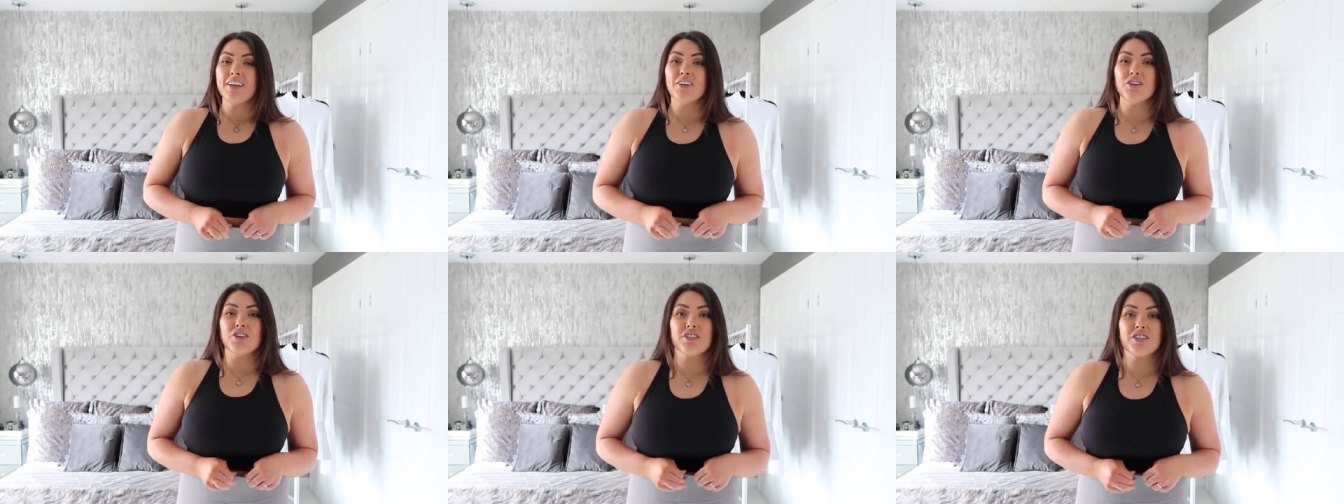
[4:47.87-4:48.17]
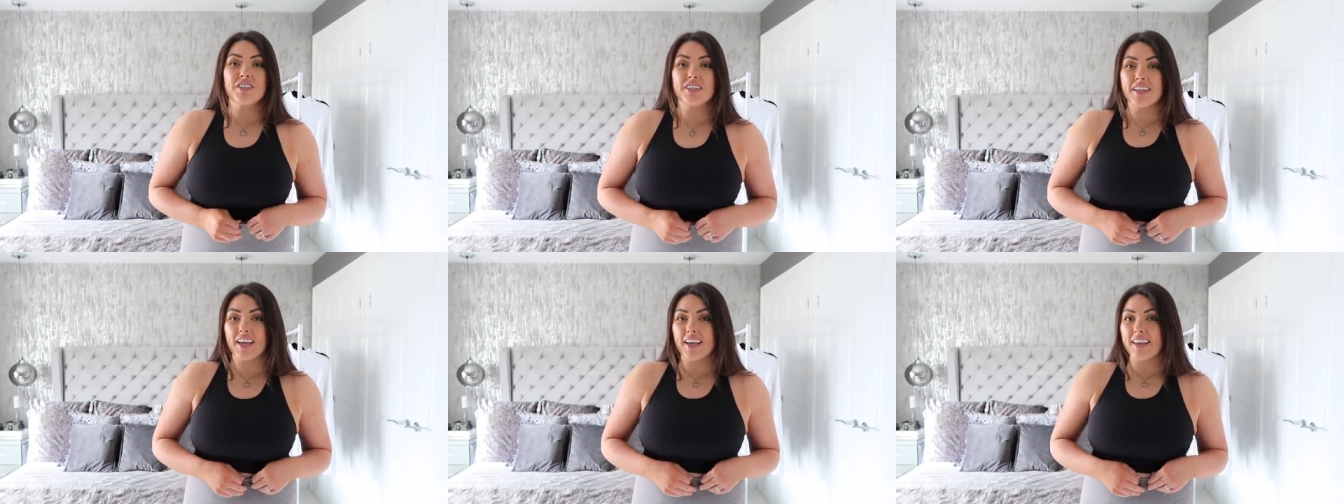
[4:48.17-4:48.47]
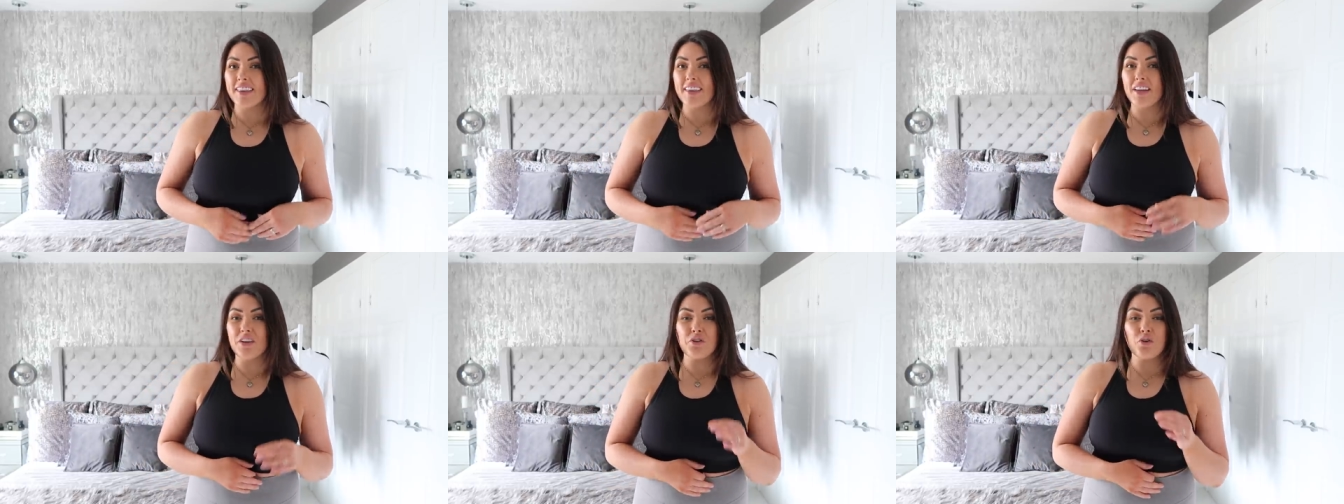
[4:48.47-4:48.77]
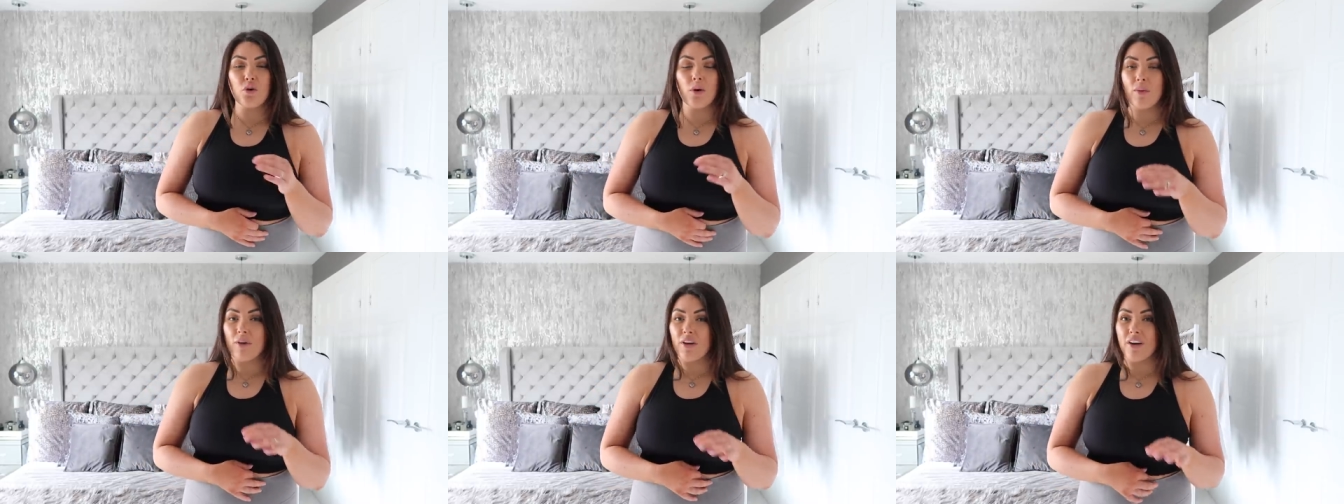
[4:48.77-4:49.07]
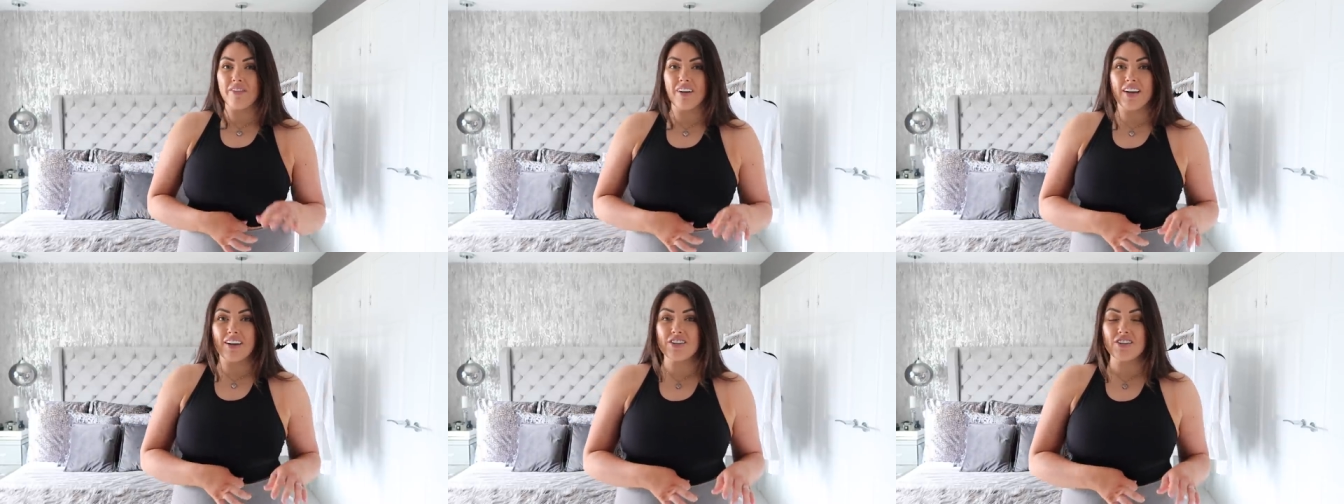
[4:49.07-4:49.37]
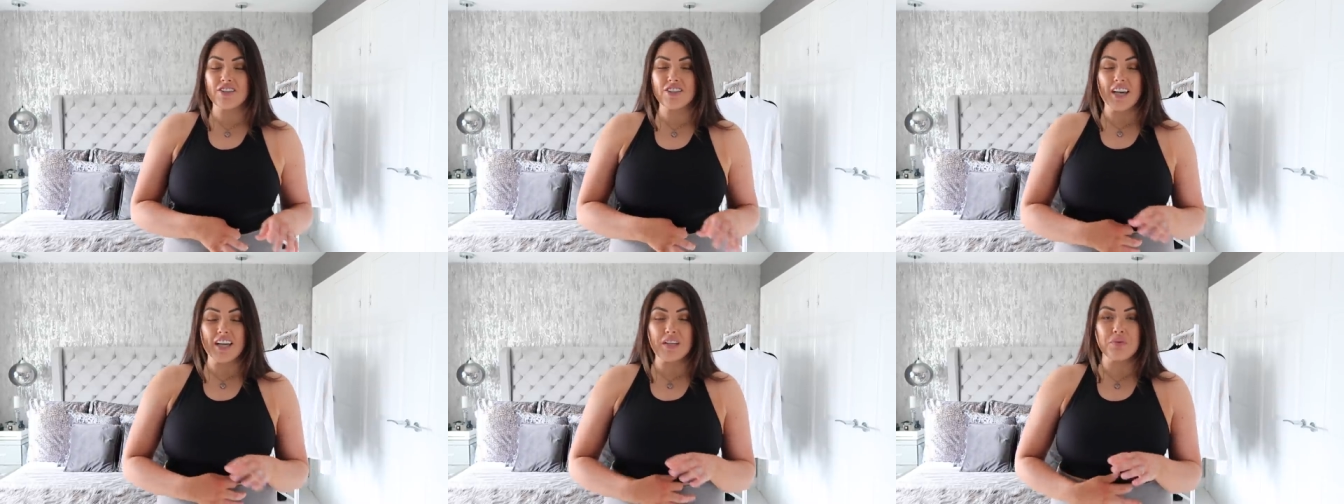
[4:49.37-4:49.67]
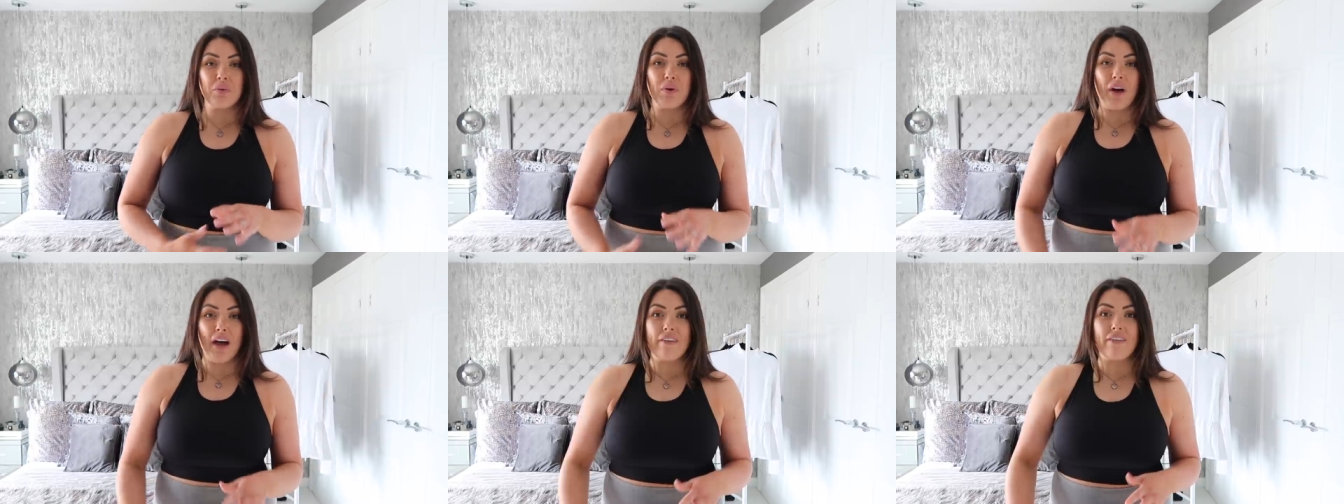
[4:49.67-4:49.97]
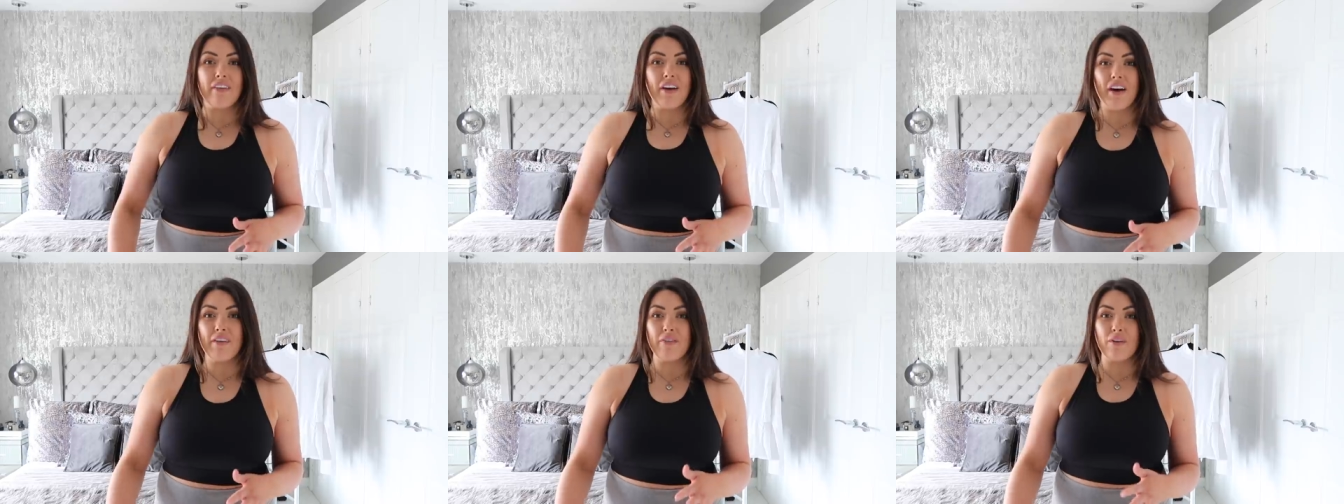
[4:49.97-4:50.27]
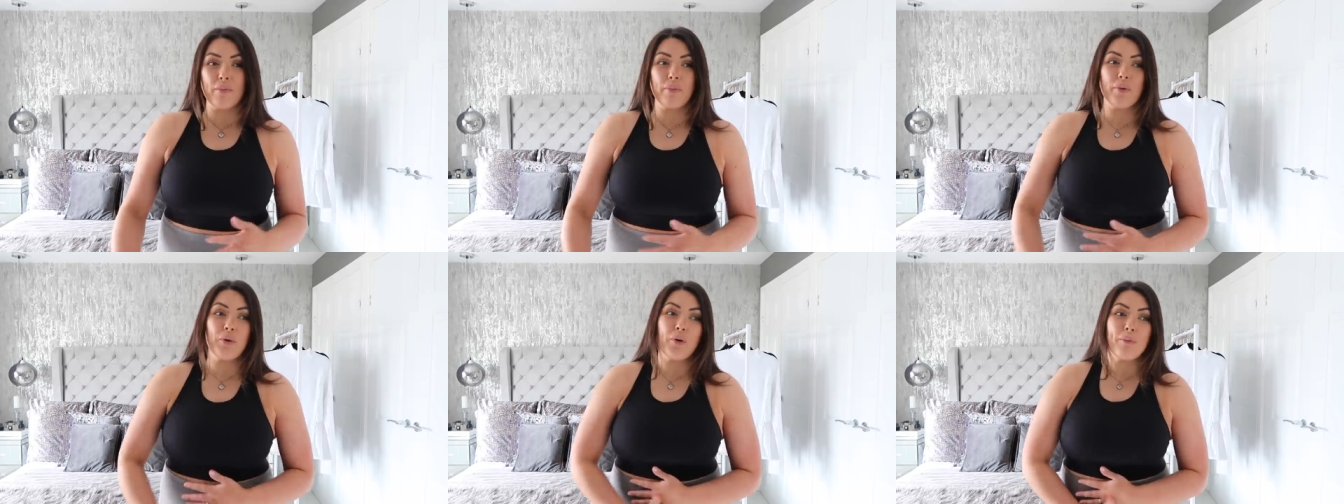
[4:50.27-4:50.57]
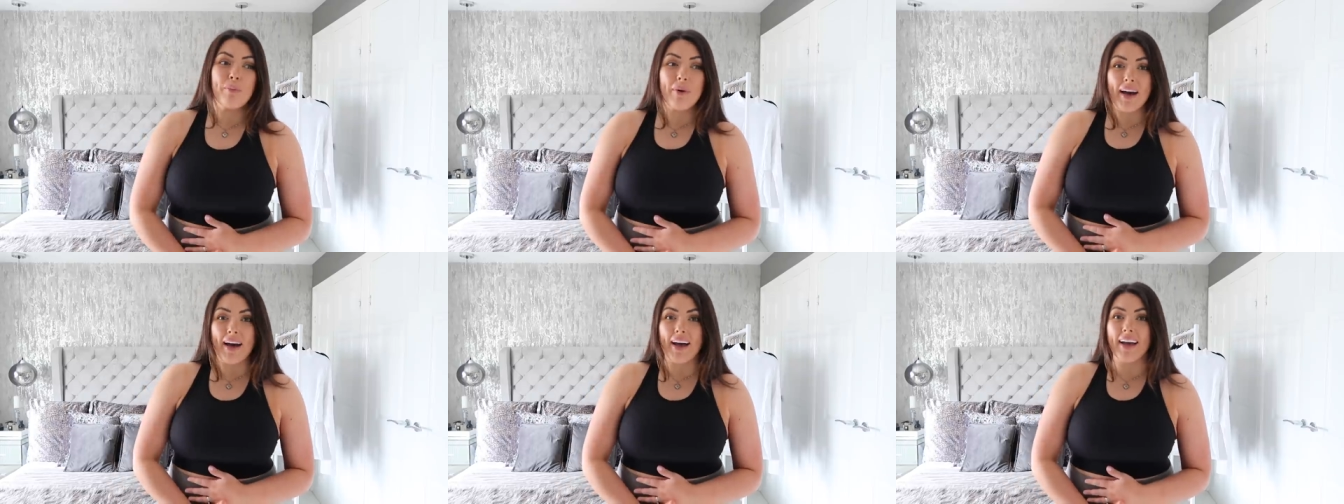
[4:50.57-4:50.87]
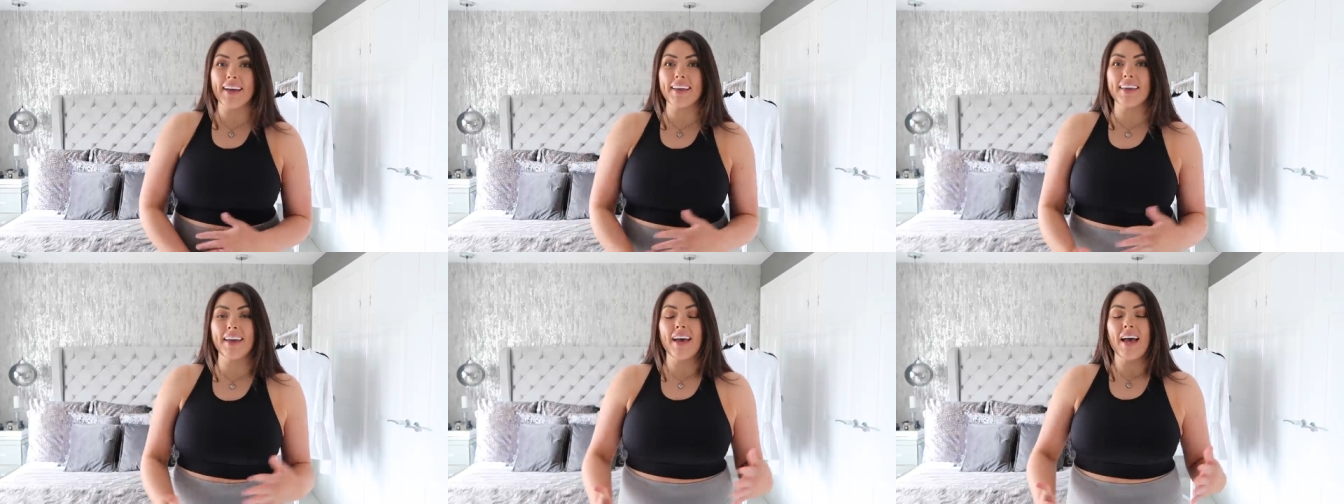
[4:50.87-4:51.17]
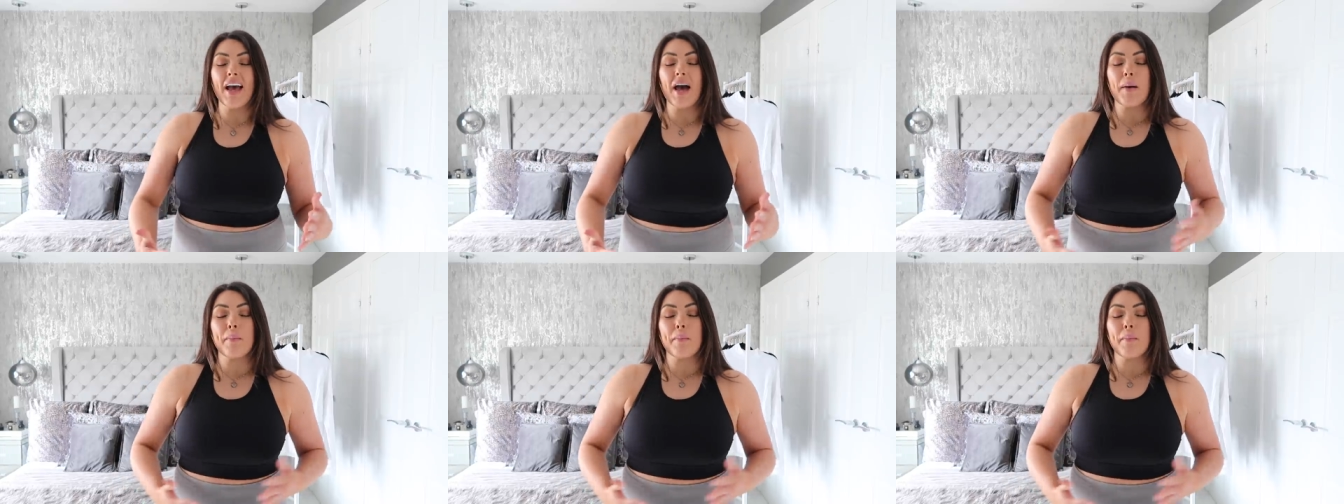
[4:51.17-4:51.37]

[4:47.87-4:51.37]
There's skin that no amount of exercise will ever, ever pull back